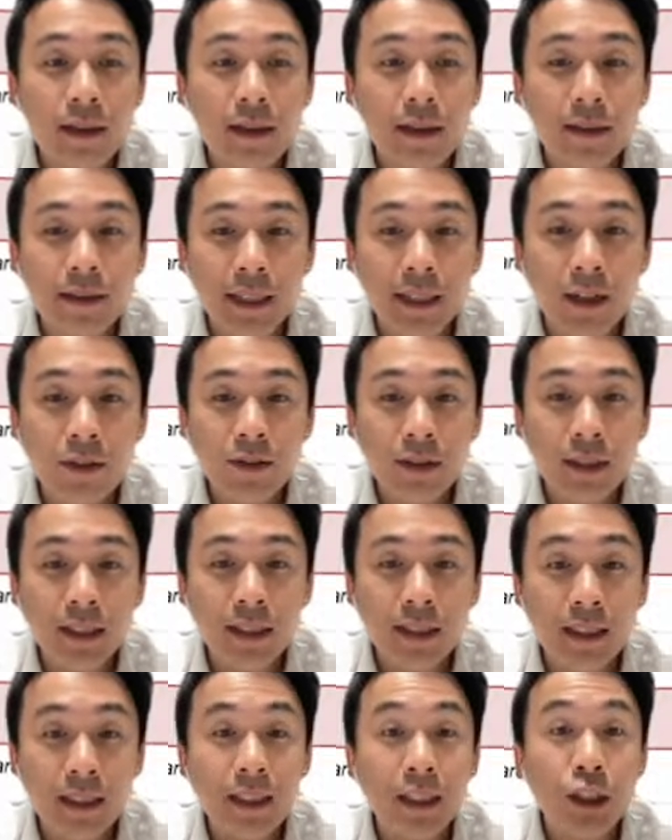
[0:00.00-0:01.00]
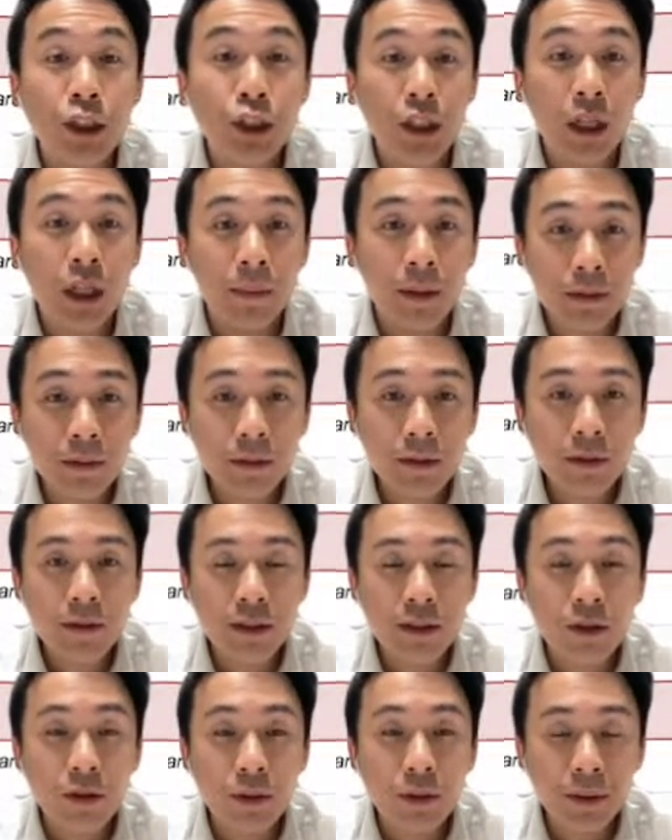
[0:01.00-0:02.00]
uh, DLC DTGW
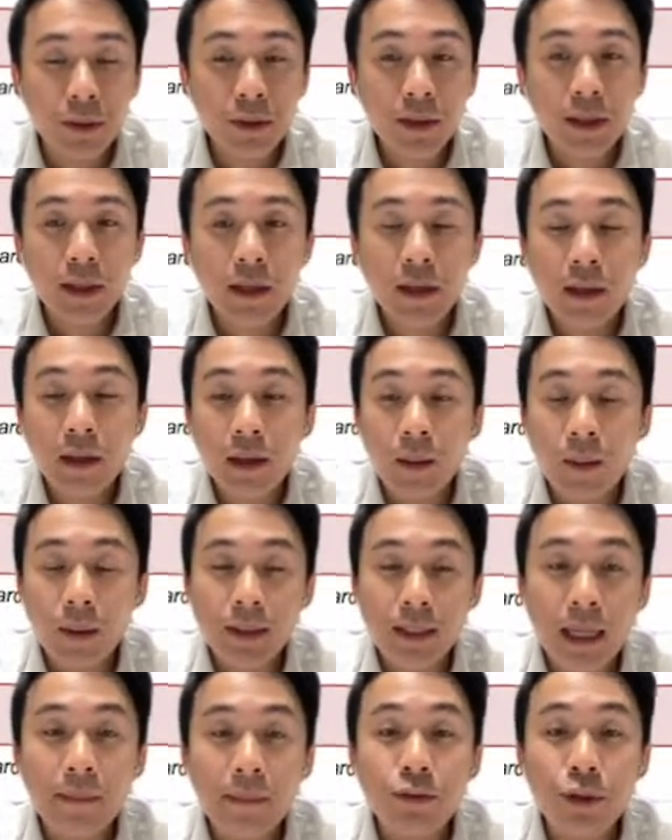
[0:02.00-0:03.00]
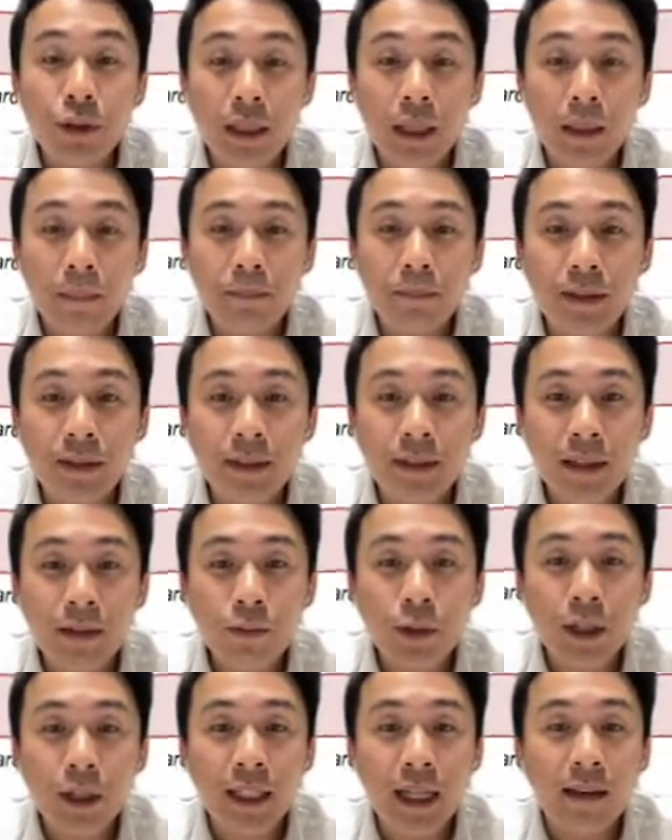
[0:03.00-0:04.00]
stock code was up
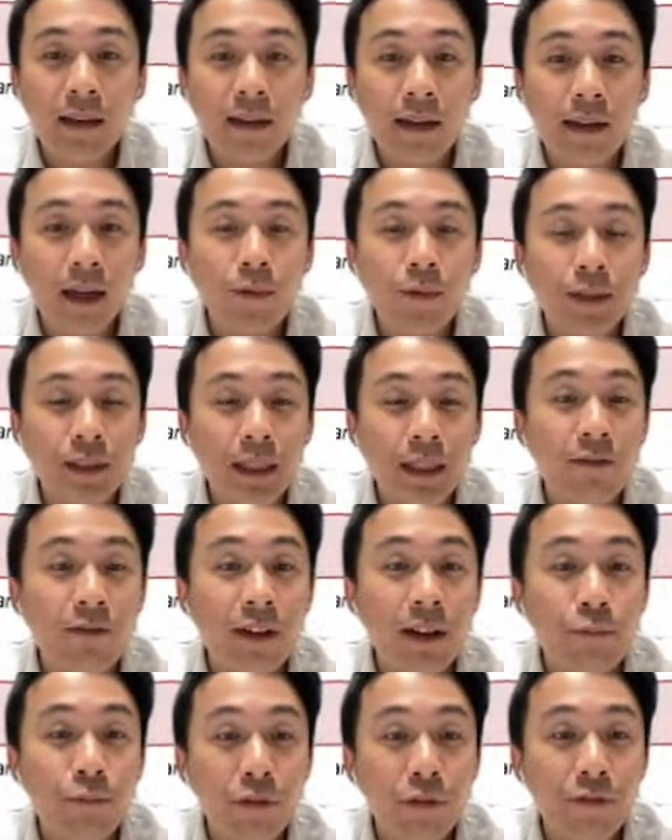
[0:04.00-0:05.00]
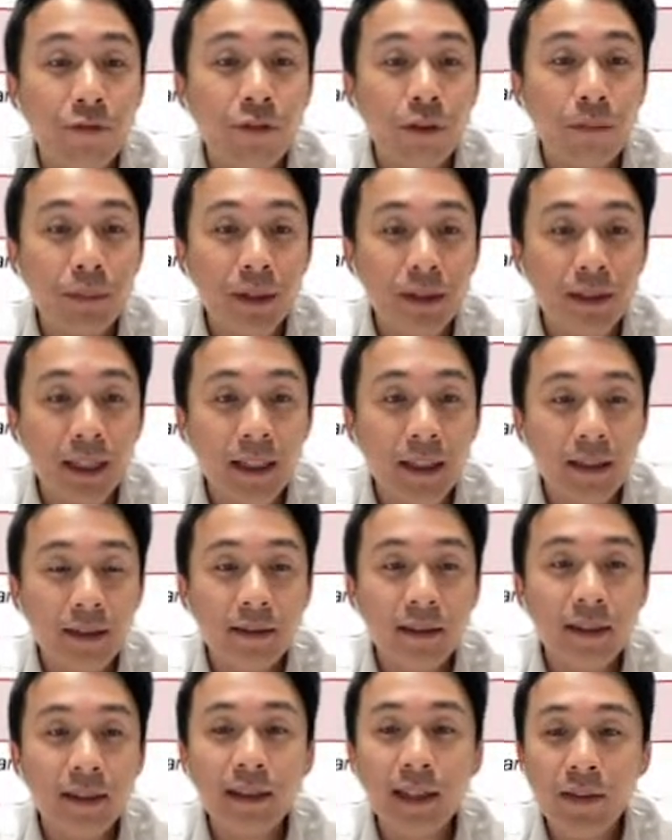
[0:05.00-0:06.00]
28% when the underlying was up 5.4%.
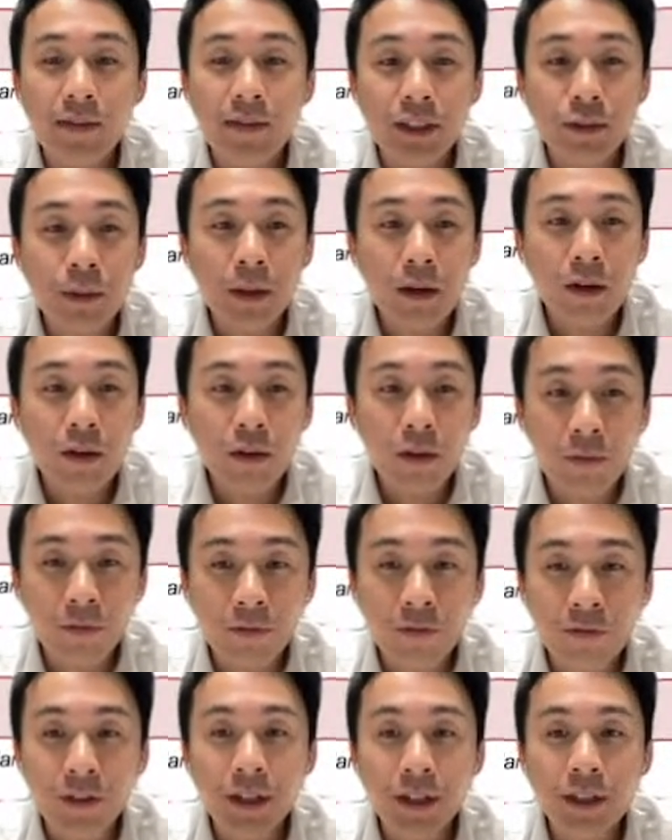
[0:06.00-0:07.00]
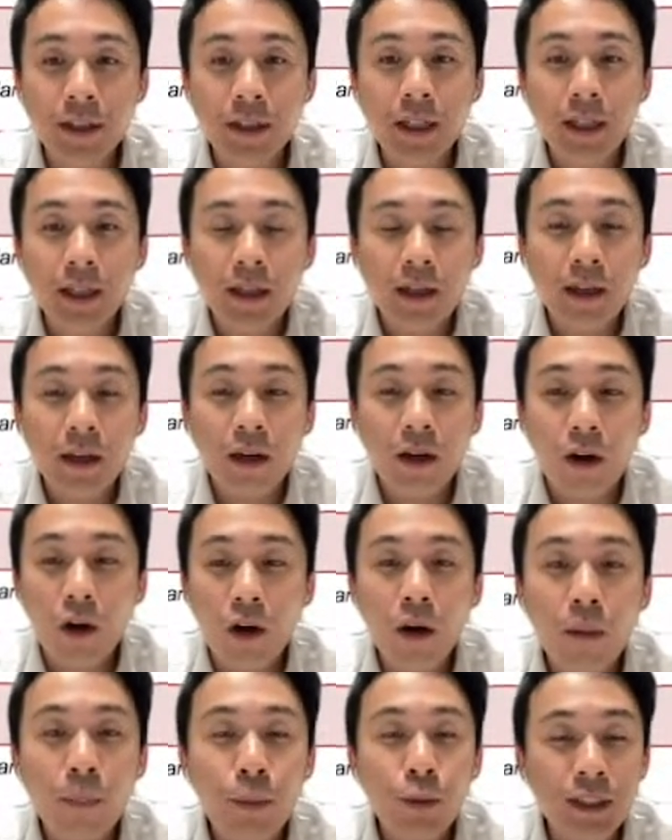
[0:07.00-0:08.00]
CDDF as well, Comfort, uh,
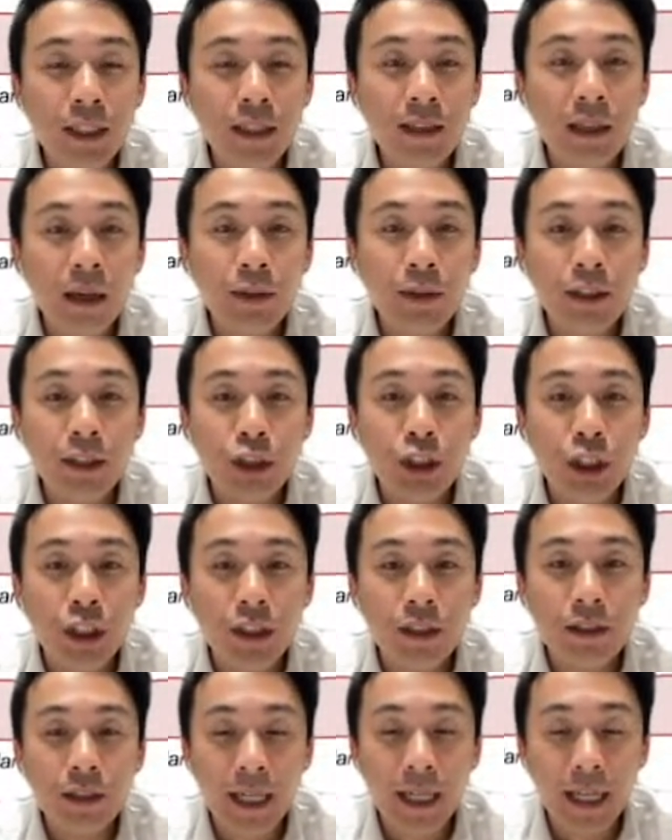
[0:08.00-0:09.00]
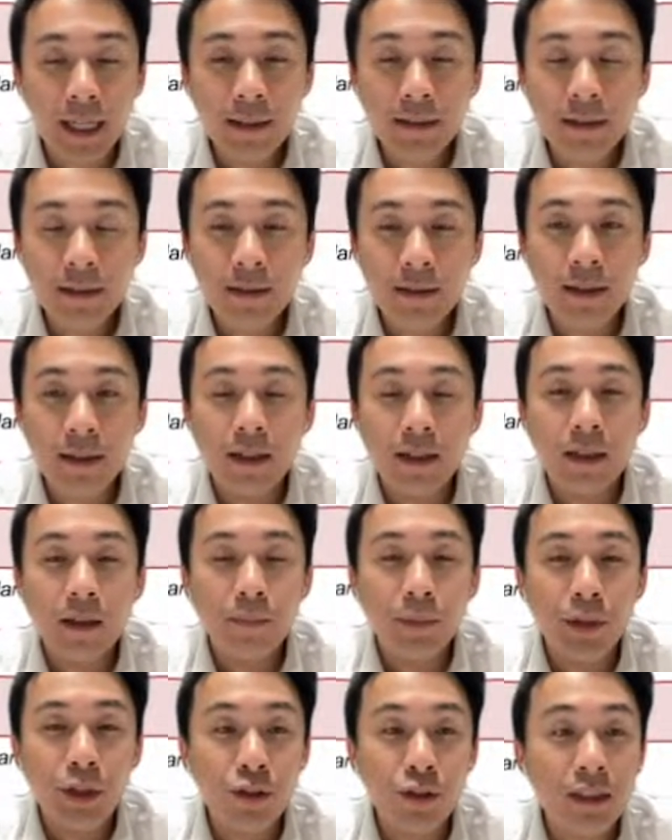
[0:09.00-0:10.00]
all posting double digit gains
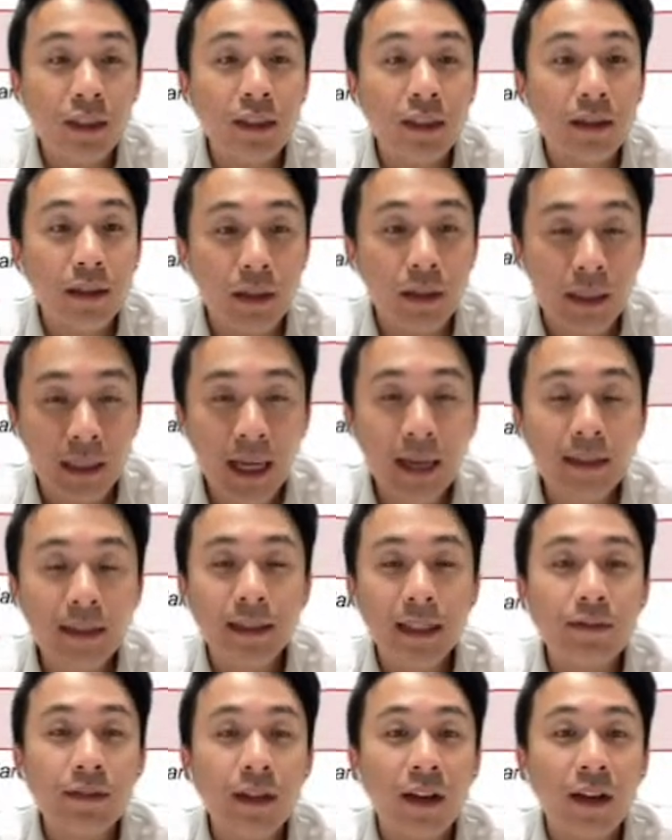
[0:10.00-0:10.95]
uh, because it does give